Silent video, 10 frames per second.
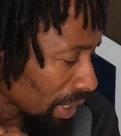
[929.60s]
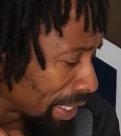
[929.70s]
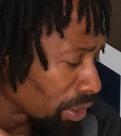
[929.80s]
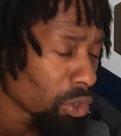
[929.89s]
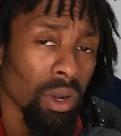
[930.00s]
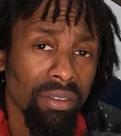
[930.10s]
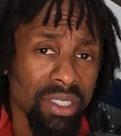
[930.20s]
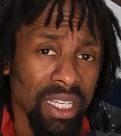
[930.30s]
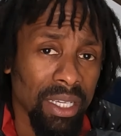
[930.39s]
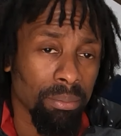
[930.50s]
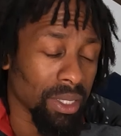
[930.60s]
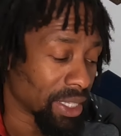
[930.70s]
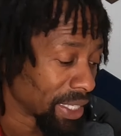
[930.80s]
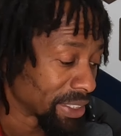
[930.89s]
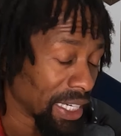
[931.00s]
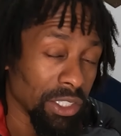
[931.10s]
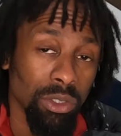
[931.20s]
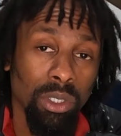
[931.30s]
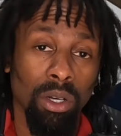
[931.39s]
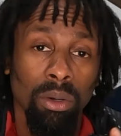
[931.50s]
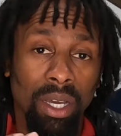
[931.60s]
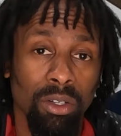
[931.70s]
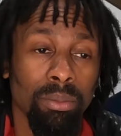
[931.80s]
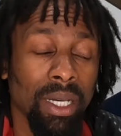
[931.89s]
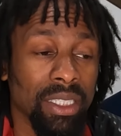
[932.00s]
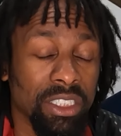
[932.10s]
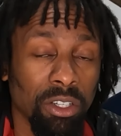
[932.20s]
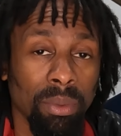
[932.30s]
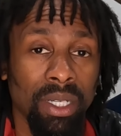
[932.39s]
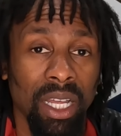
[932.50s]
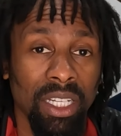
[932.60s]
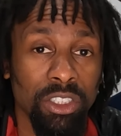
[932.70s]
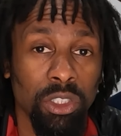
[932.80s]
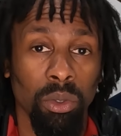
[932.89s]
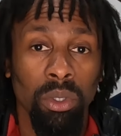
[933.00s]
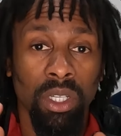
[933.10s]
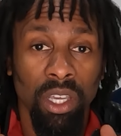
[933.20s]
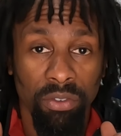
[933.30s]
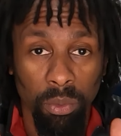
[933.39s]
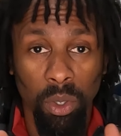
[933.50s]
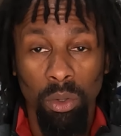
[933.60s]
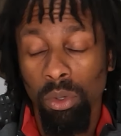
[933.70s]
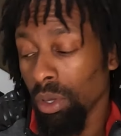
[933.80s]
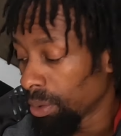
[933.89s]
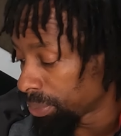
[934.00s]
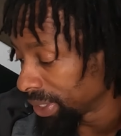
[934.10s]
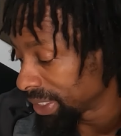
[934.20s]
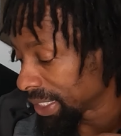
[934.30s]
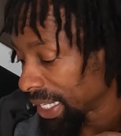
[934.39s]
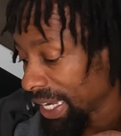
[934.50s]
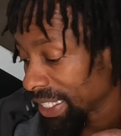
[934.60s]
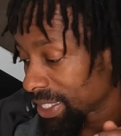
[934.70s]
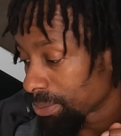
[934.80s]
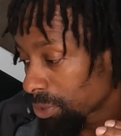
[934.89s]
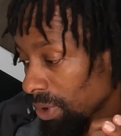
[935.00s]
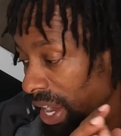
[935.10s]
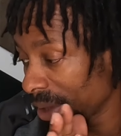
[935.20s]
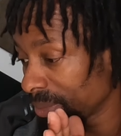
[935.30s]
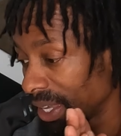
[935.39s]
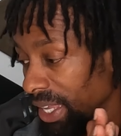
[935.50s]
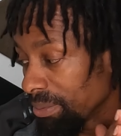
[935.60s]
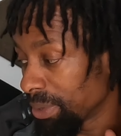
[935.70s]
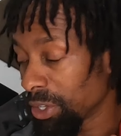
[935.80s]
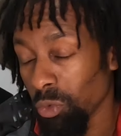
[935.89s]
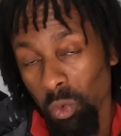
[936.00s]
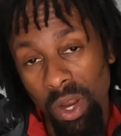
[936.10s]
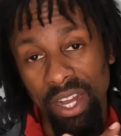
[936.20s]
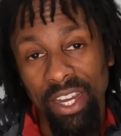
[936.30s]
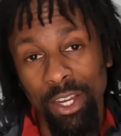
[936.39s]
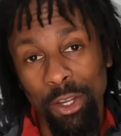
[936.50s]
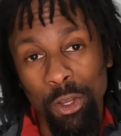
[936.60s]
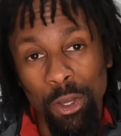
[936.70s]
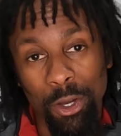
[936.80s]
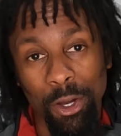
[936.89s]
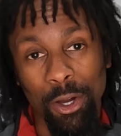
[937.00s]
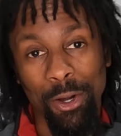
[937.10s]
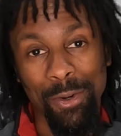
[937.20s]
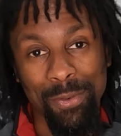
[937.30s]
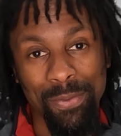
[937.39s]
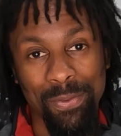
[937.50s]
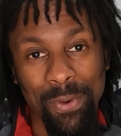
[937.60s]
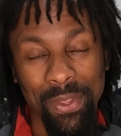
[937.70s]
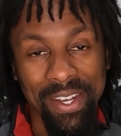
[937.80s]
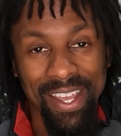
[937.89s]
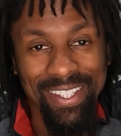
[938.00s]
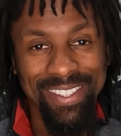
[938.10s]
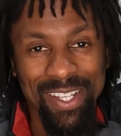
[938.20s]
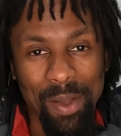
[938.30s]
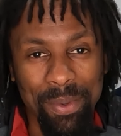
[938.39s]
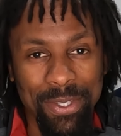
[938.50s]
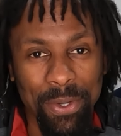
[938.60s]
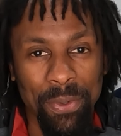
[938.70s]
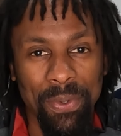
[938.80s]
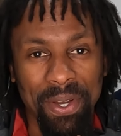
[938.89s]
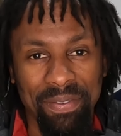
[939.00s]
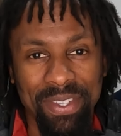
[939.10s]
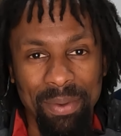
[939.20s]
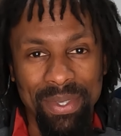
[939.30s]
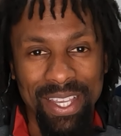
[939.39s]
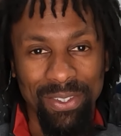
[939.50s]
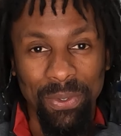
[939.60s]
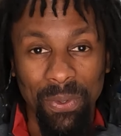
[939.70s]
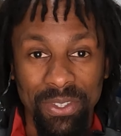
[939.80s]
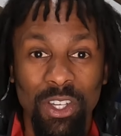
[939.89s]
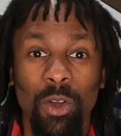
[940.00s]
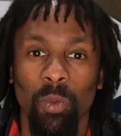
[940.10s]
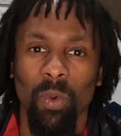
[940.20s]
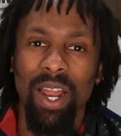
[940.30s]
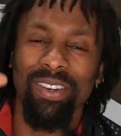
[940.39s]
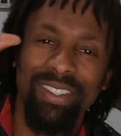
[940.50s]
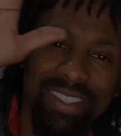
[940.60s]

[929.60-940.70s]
I don't know everything, but the things that I do know, I don't mind sharing my knowledge. So if you will, please like and subscribe and be ready for the next episode of Tim is Outdoors. We're out.